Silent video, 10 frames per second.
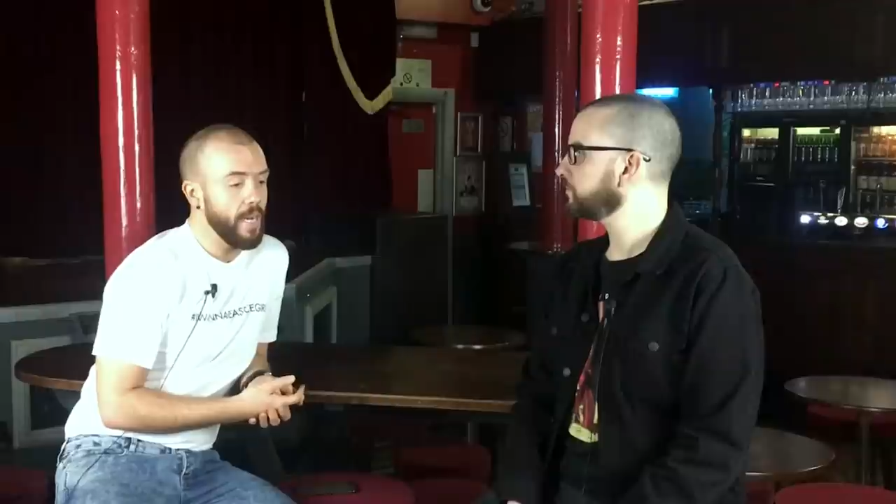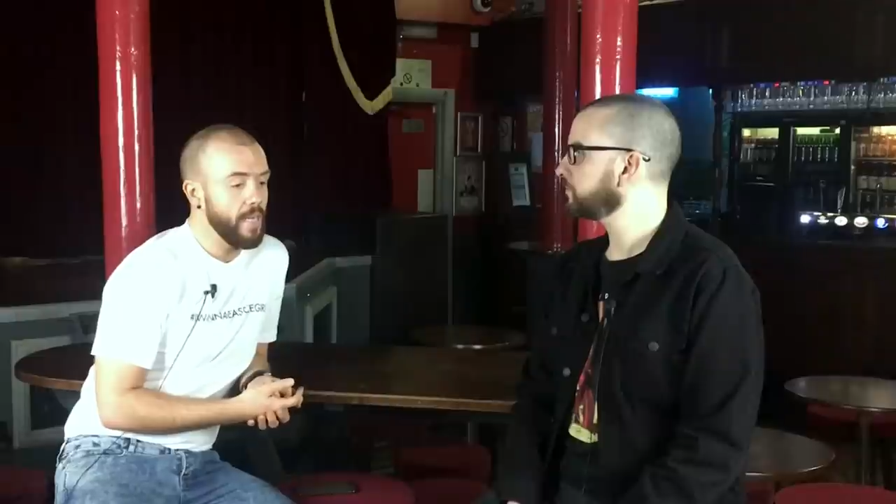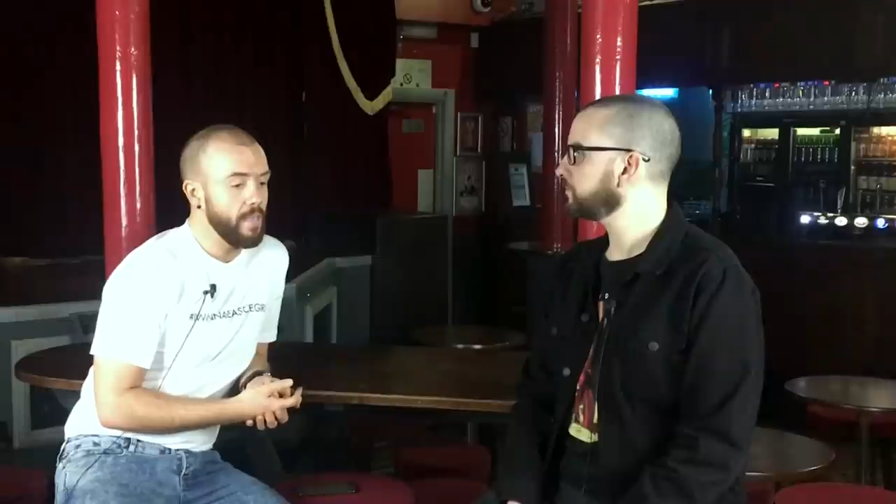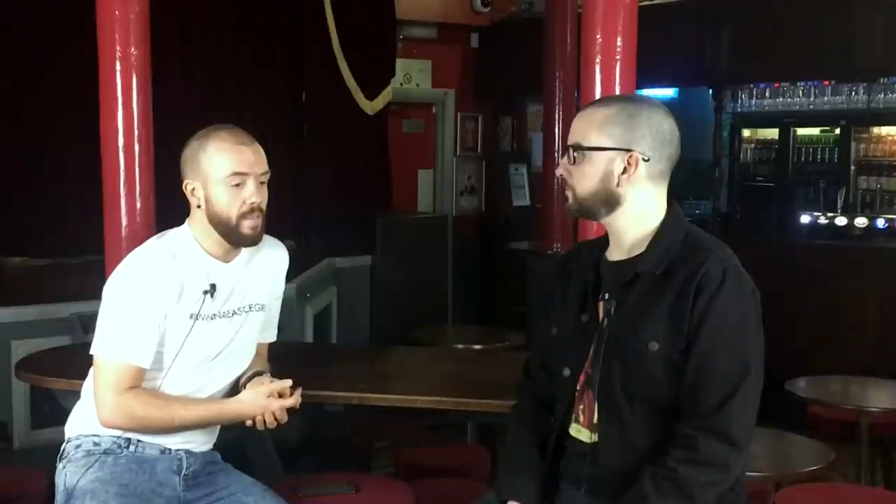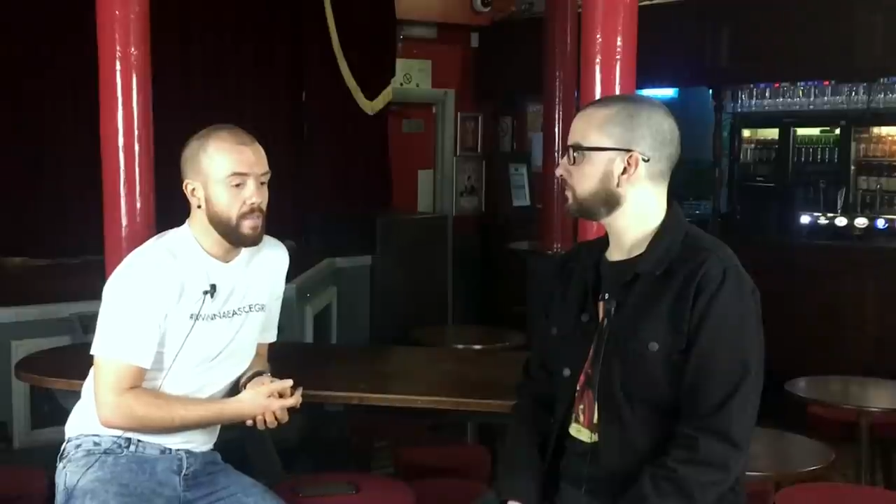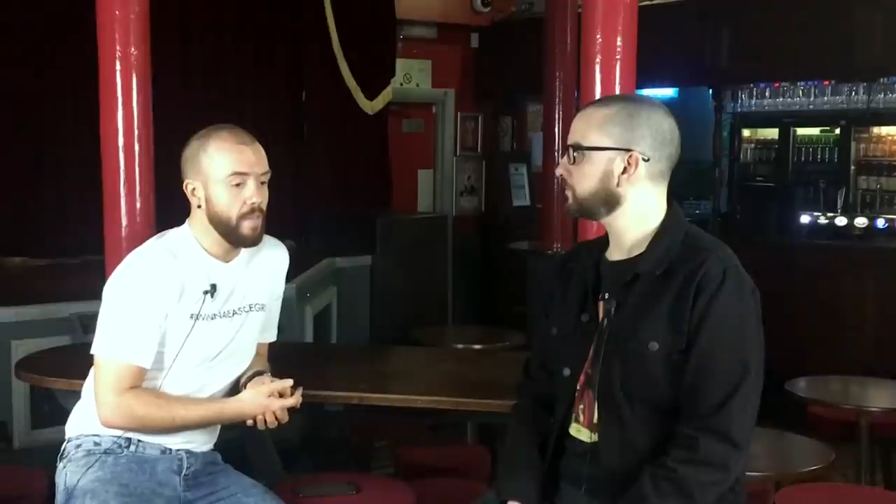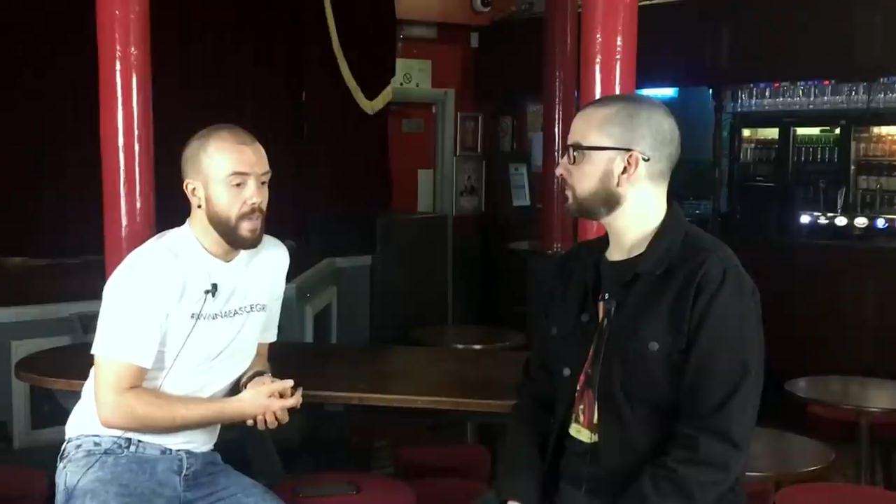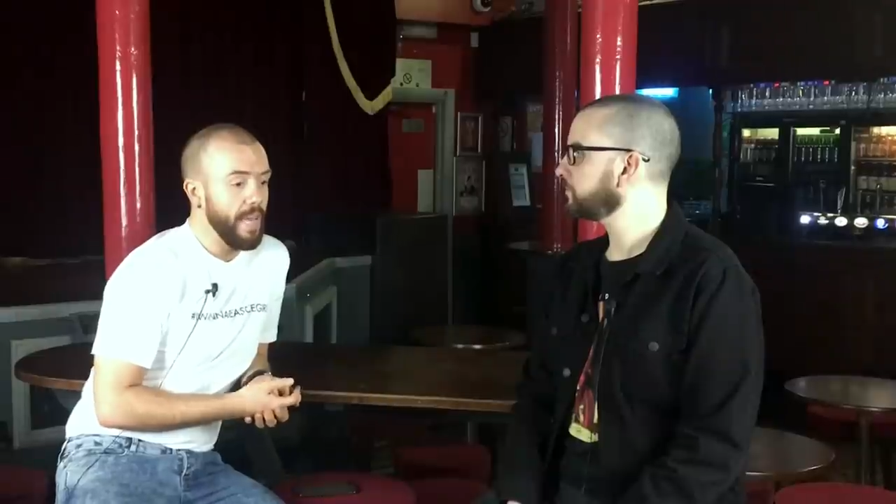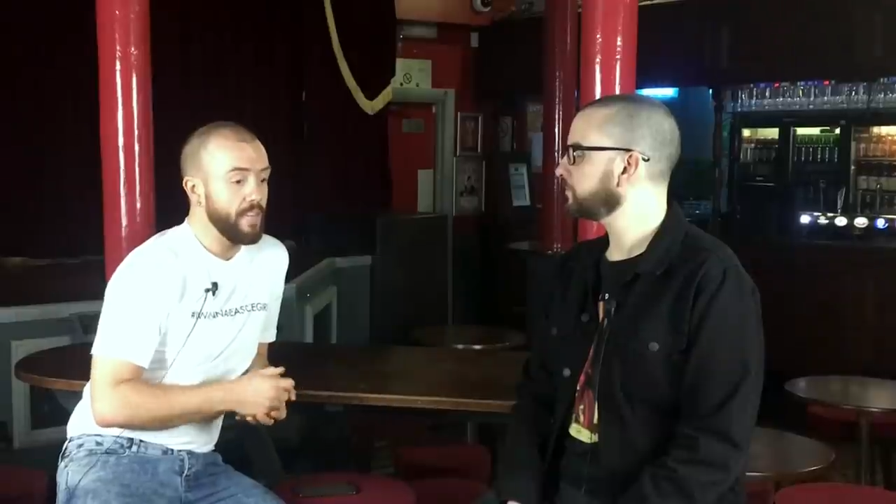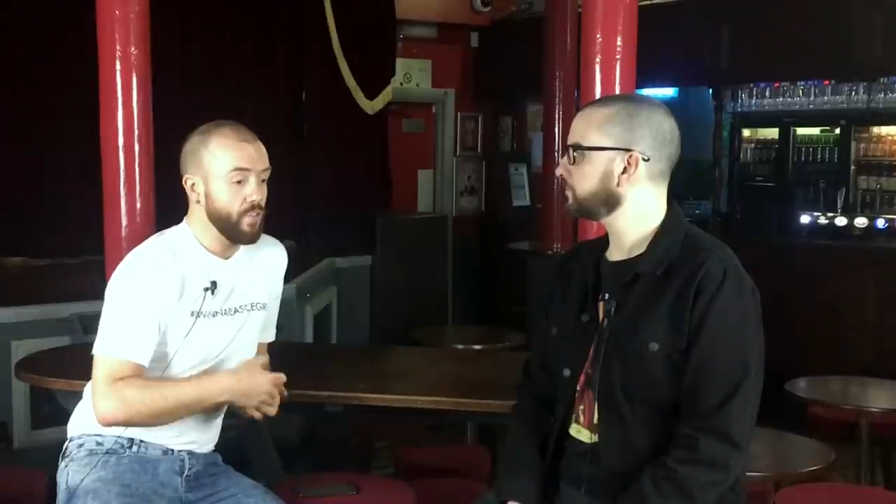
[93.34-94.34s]
and
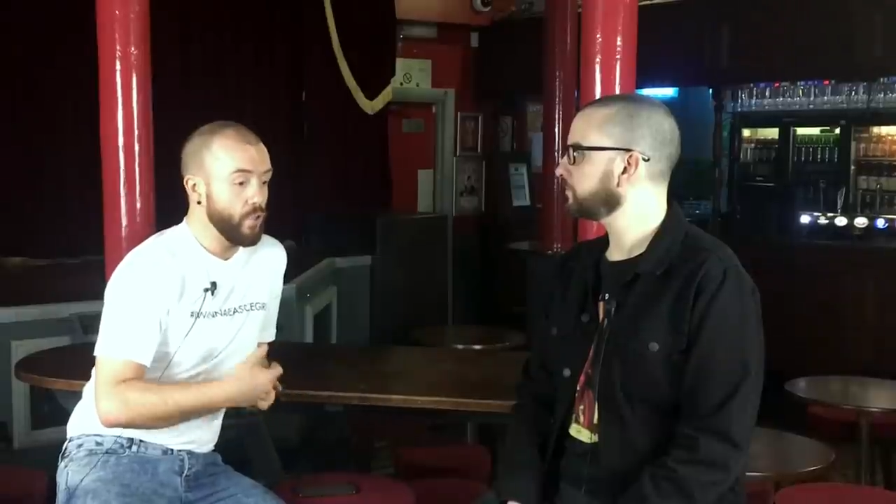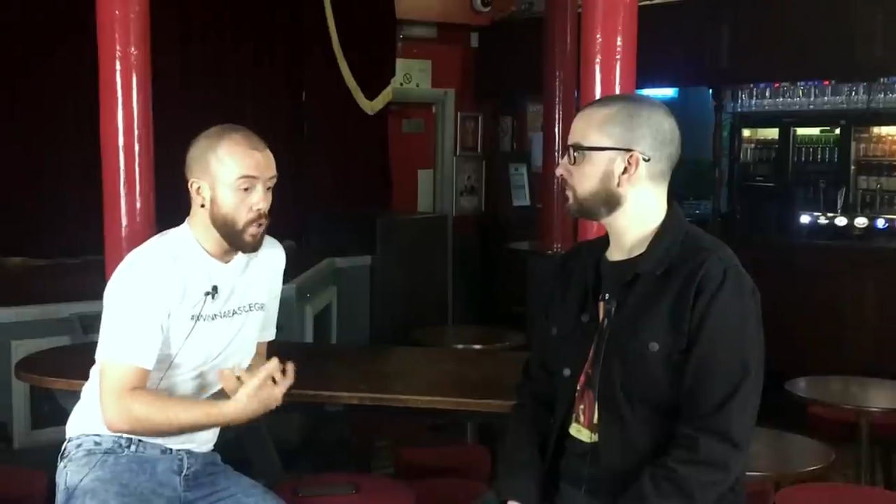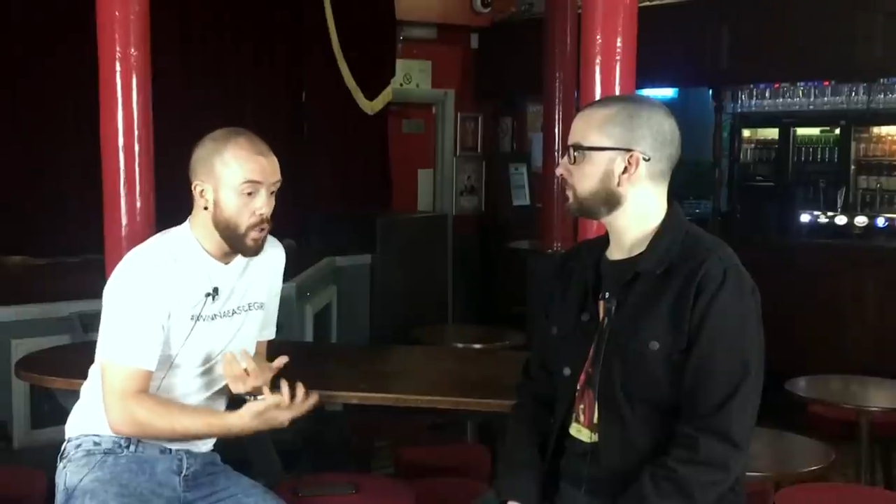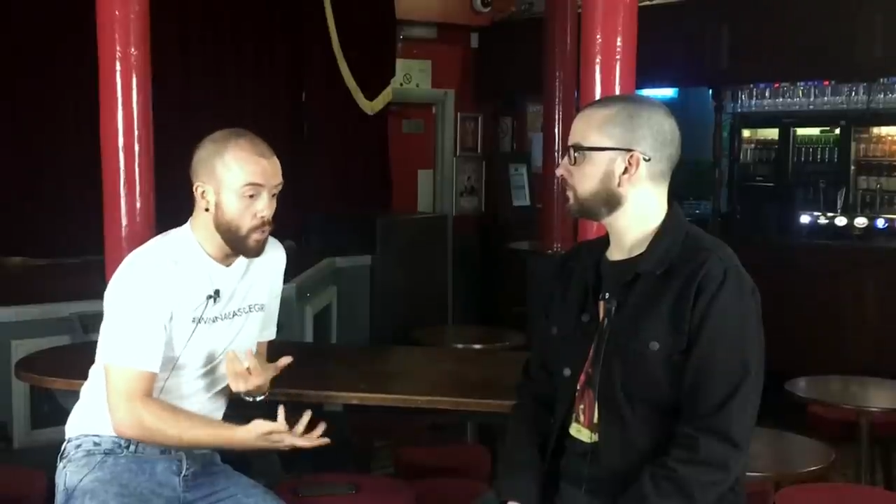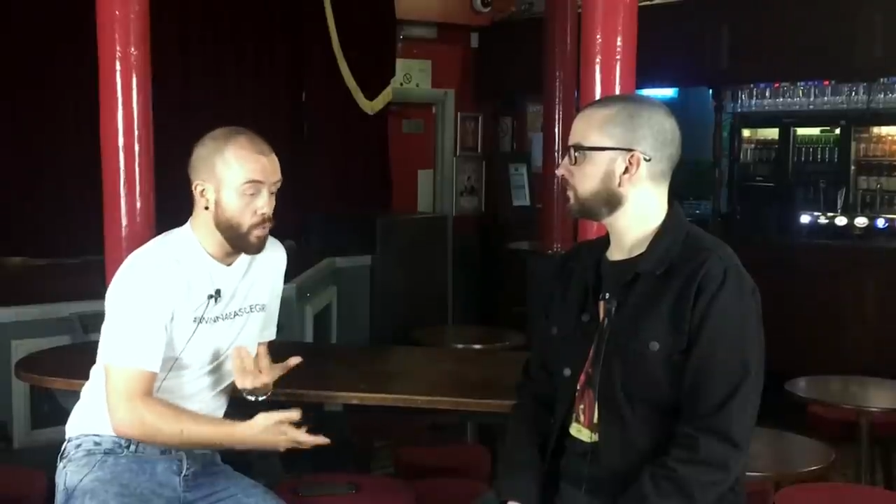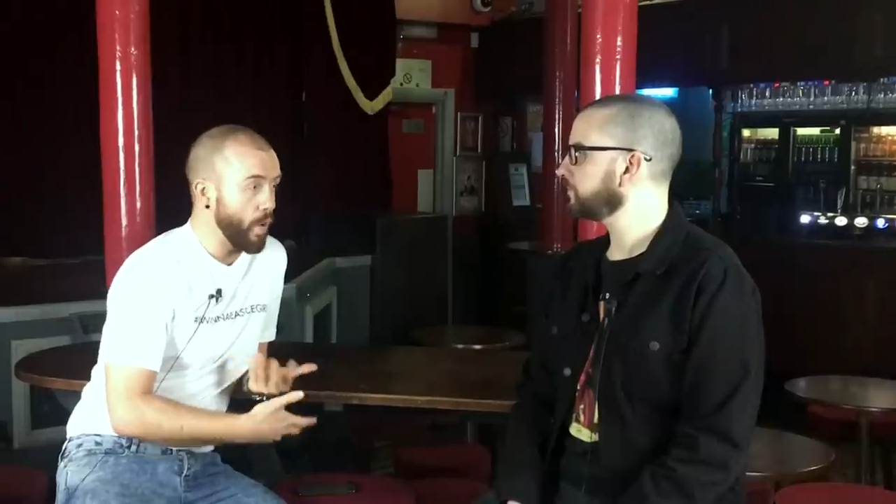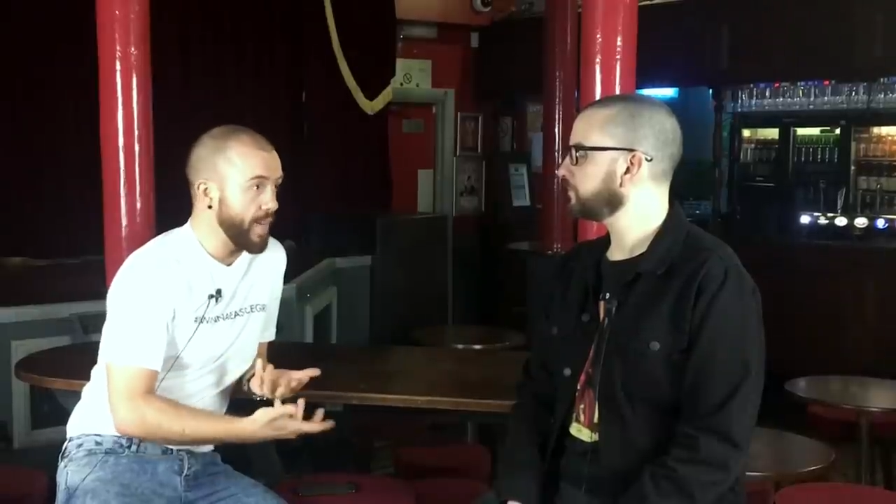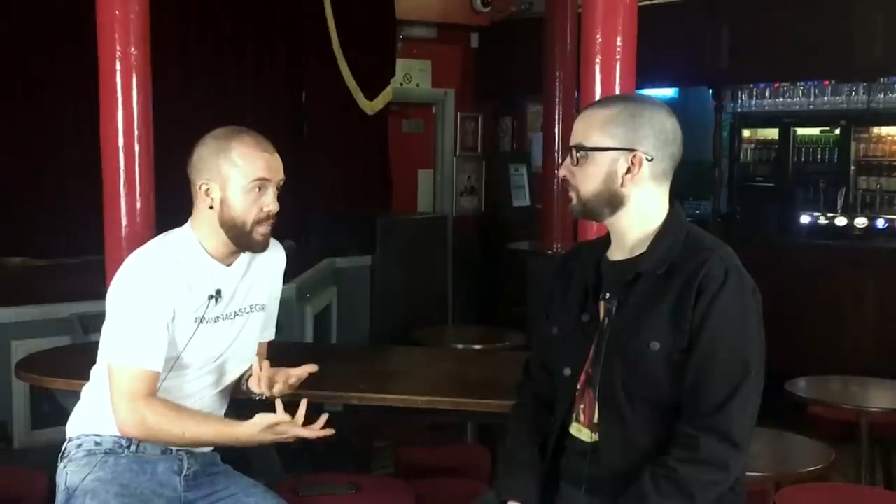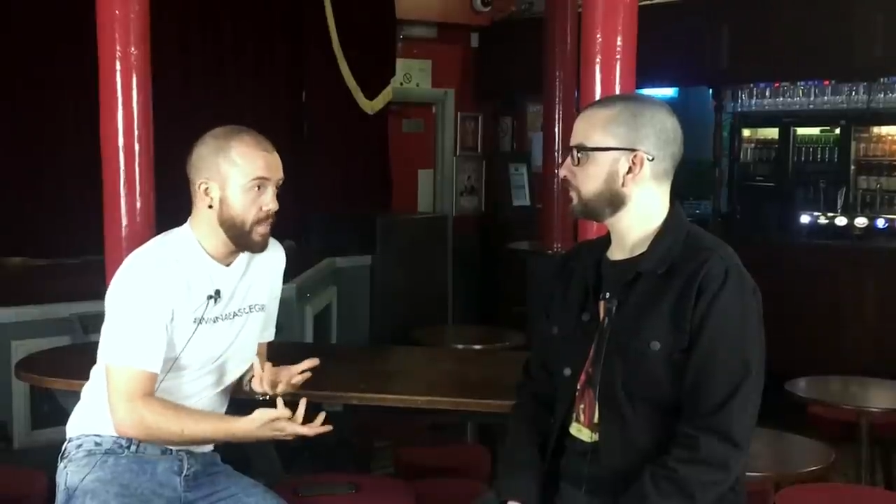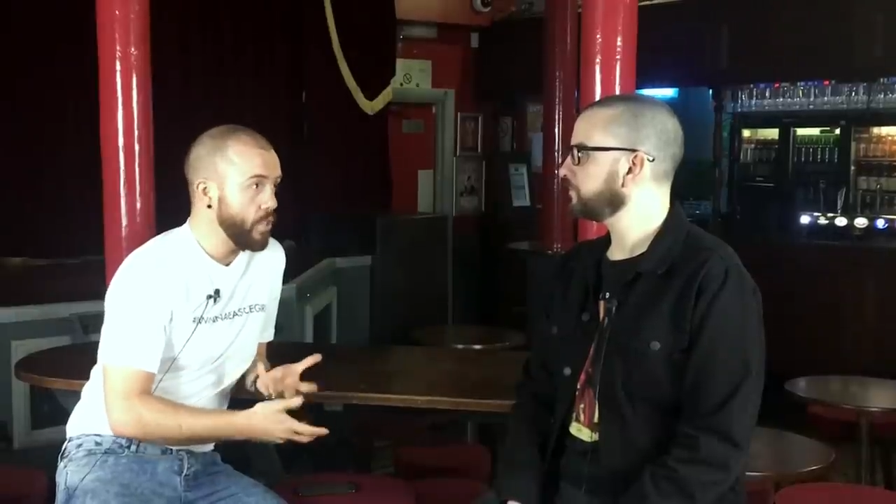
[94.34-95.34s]
it's your
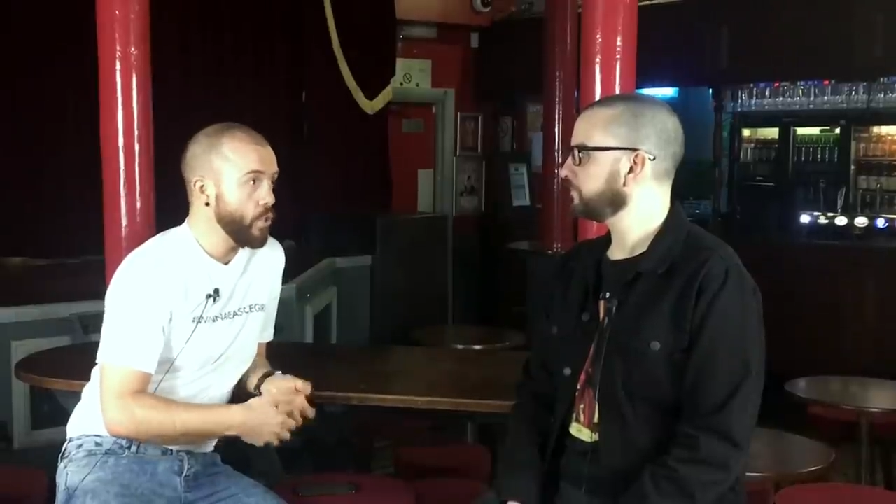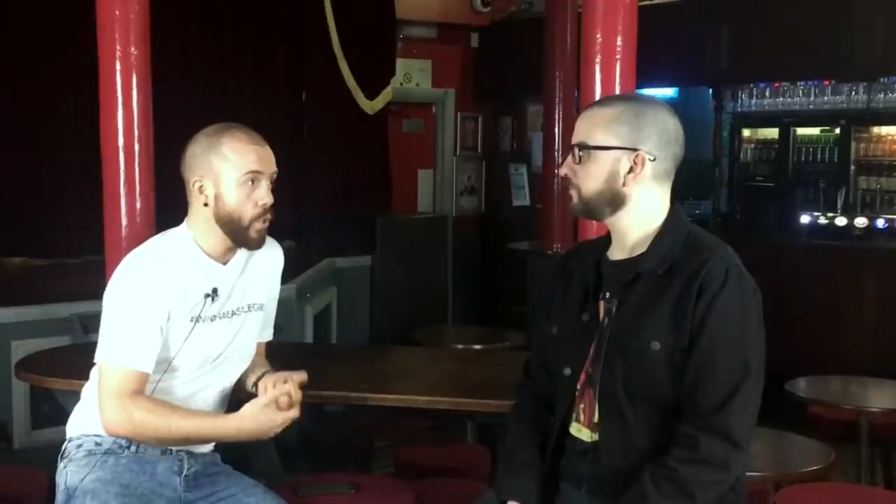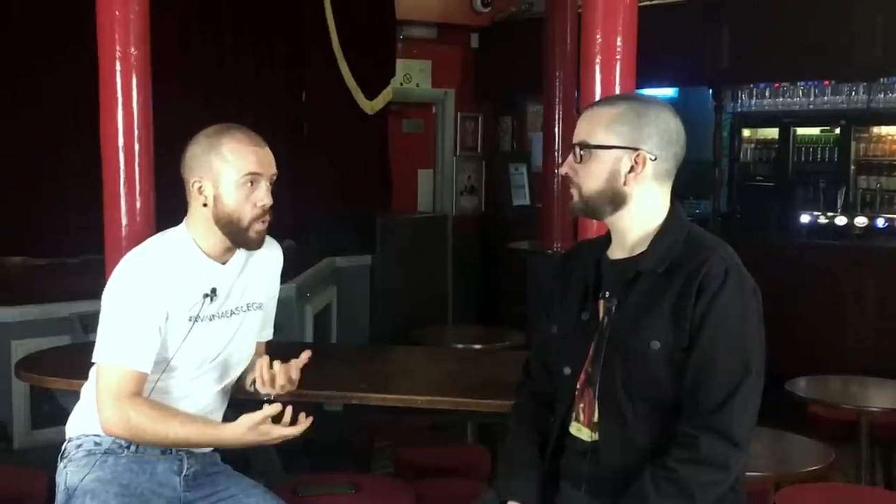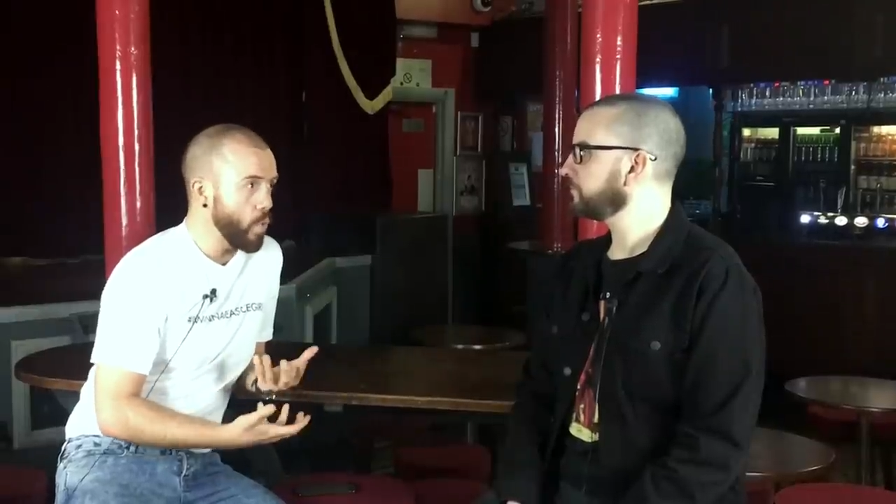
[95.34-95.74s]
writing, your